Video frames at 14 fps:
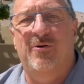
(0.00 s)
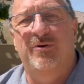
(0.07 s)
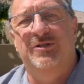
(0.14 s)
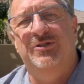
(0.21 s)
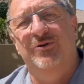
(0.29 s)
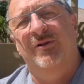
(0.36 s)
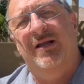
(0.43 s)

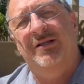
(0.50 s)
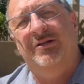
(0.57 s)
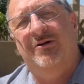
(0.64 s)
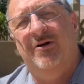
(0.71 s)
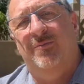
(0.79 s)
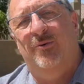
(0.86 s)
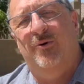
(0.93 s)
would you like to
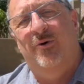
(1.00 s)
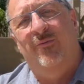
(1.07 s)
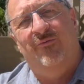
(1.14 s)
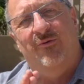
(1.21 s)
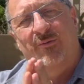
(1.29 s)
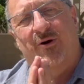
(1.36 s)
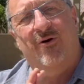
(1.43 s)
come home
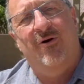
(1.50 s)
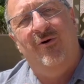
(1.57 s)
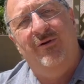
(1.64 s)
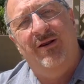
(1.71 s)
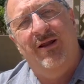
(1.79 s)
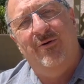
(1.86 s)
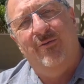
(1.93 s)
from a hard
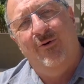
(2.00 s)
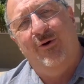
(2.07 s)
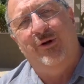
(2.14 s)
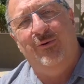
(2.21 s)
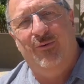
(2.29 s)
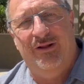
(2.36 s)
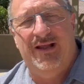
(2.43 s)
day at work
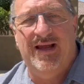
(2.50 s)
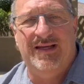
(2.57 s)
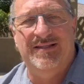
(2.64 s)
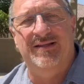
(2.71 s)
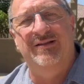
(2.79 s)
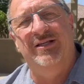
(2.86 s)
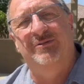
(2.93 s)
and
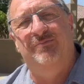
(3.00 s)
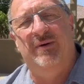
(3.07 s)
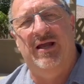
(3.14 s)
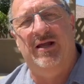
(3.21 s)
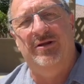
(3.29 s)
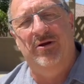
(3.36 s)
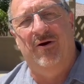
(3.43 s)
relax in this
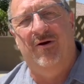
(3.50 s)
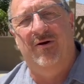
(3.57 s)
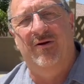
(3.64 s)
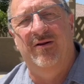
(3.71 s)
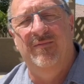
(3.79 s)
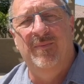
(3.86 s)
backyard?